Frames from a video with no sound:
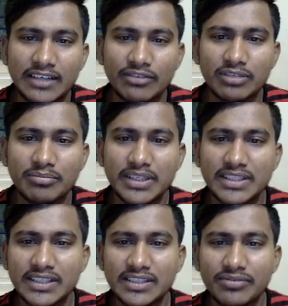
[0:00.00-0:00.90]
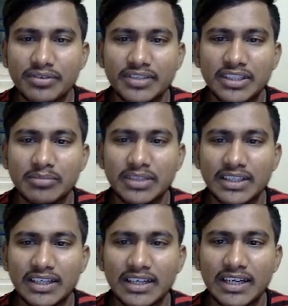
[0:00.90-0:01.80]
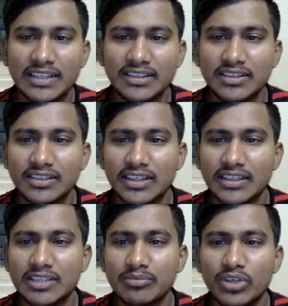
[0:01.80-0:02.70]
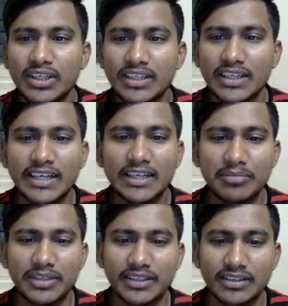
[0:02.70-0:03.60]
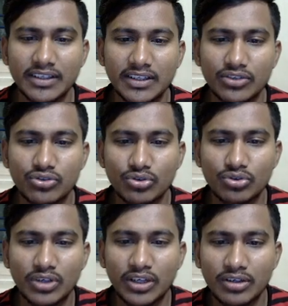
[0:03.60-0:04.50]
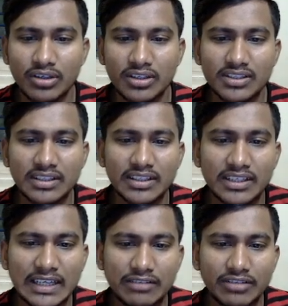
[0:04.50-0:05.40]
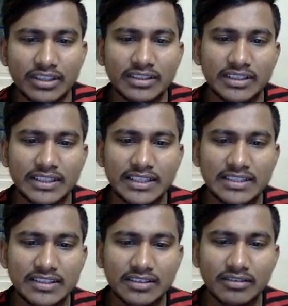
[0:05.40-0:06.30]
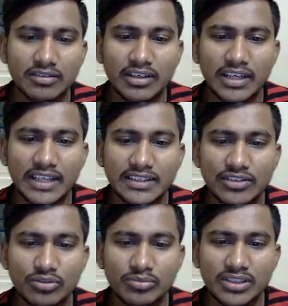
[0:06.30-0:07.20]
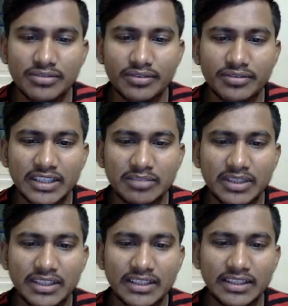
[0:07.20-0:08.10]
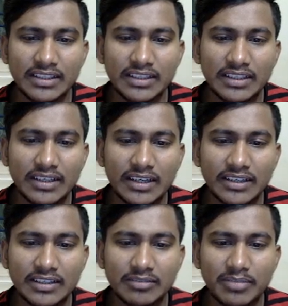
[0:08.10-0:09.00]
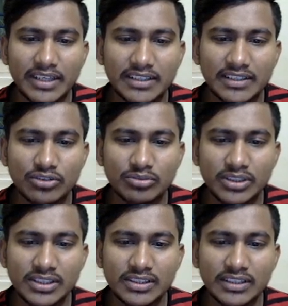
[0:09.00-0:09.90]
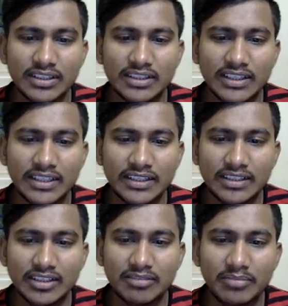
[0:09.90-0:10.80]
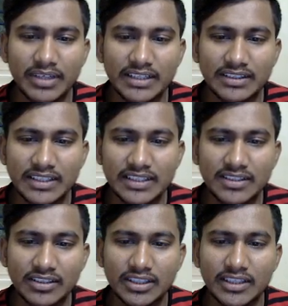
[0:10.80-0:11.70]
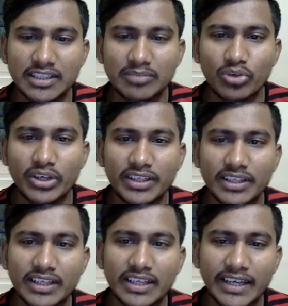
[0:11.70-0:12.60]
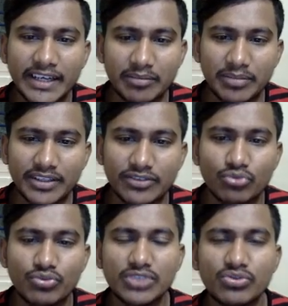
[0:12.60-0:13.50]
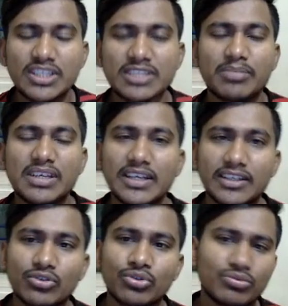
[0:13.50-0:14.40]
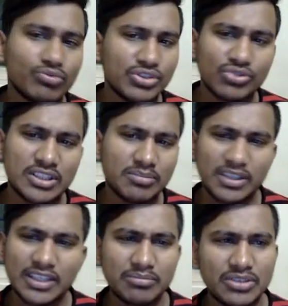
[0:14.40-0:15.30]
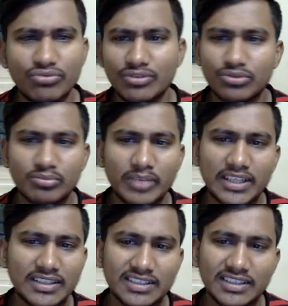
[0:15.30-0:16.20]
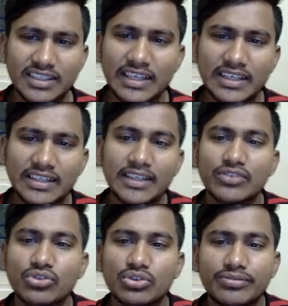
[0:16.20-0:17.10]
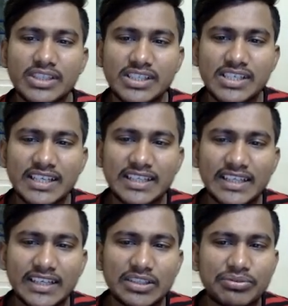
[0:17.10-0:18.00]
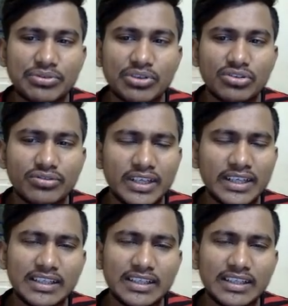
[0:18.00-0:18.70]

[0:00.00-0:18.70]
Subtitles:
one measures 15 meter and length 13.8 meter. So another, the red one, that is length is how much? 15 meter. And then breadth is how much? Here breadth is 13.8 meter. So which one is bigger? Which one is bigger means we have to minus it, right? So first area, if you want to find,